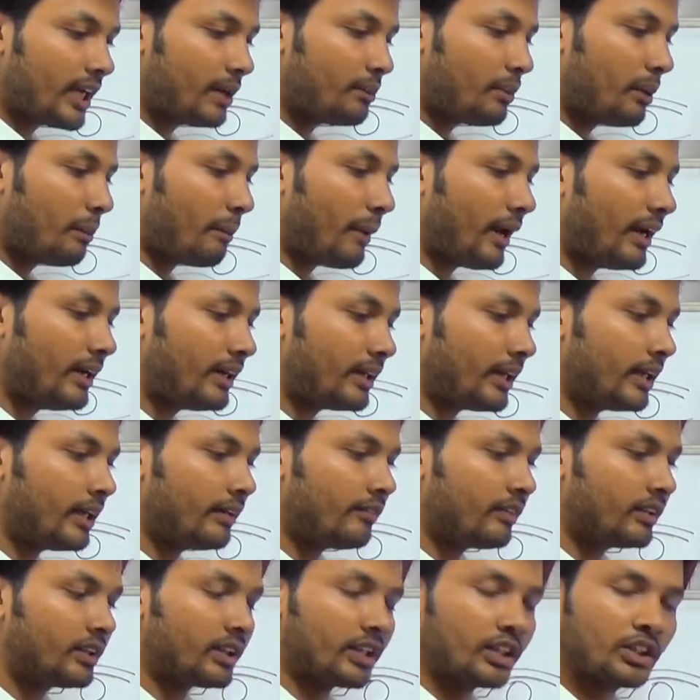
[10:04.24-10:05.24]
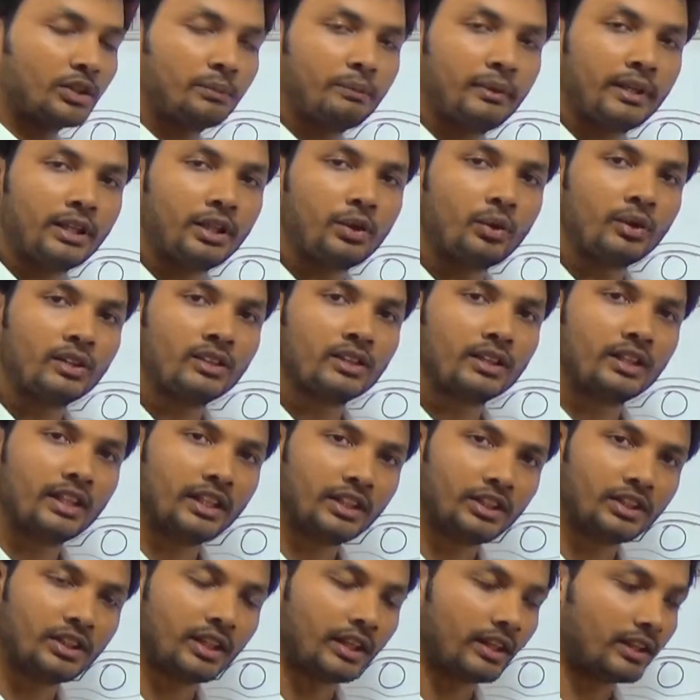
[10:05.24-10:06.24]
can be maintained with respect to its
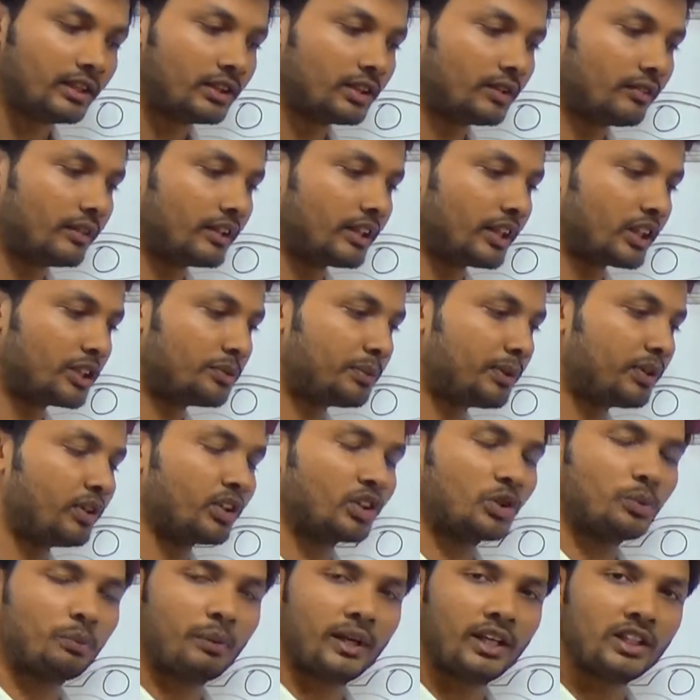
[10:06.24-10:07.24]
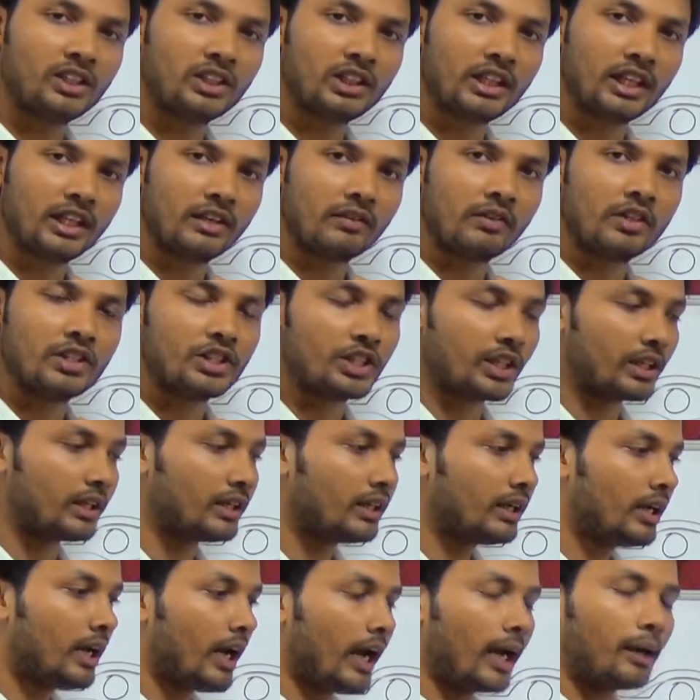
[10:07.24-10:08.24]
distance, with respect to spaced
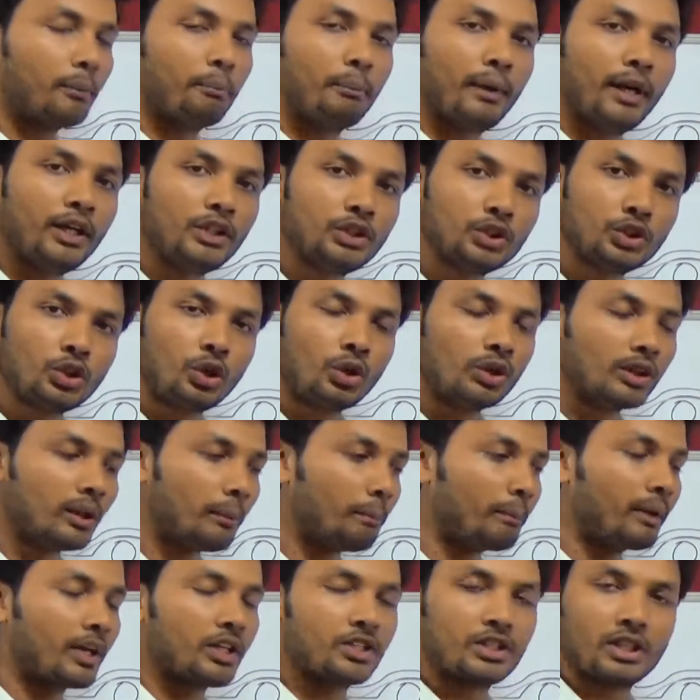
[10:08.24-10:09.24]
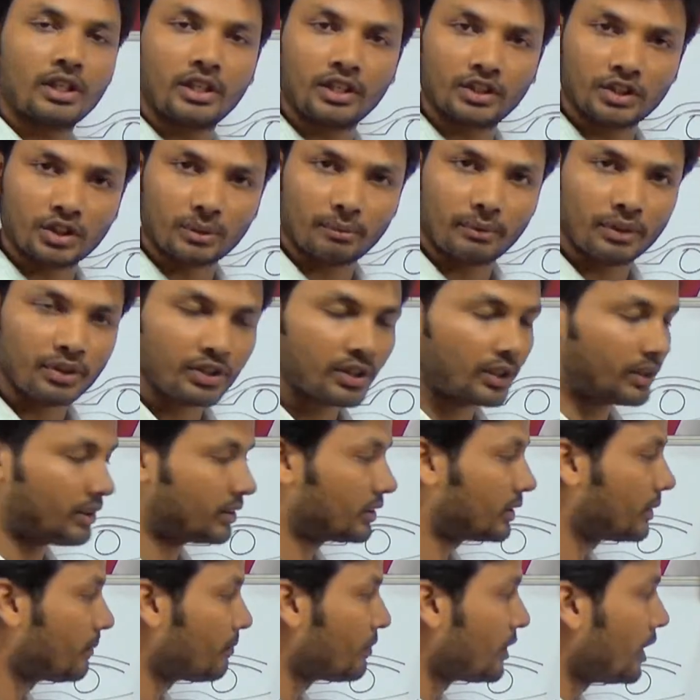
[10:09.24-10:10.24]
equation, and based on the pressure
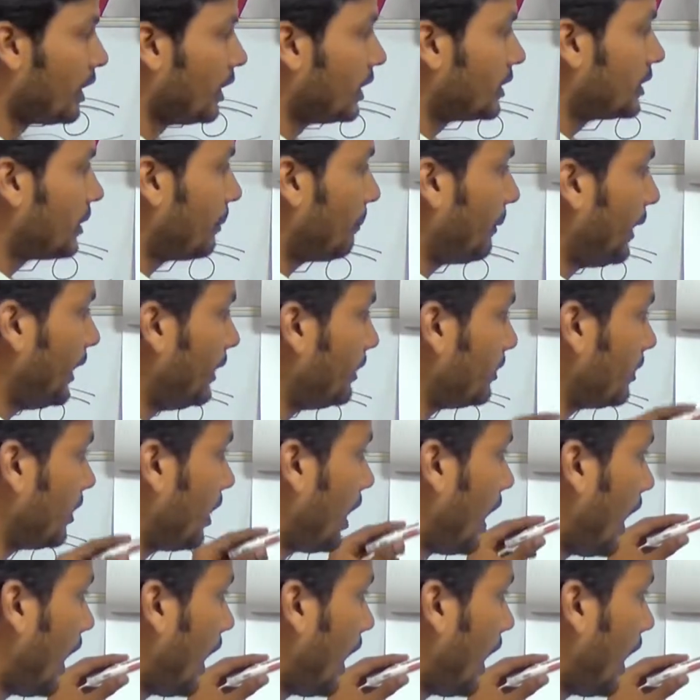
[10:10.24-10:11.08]
distributions. The main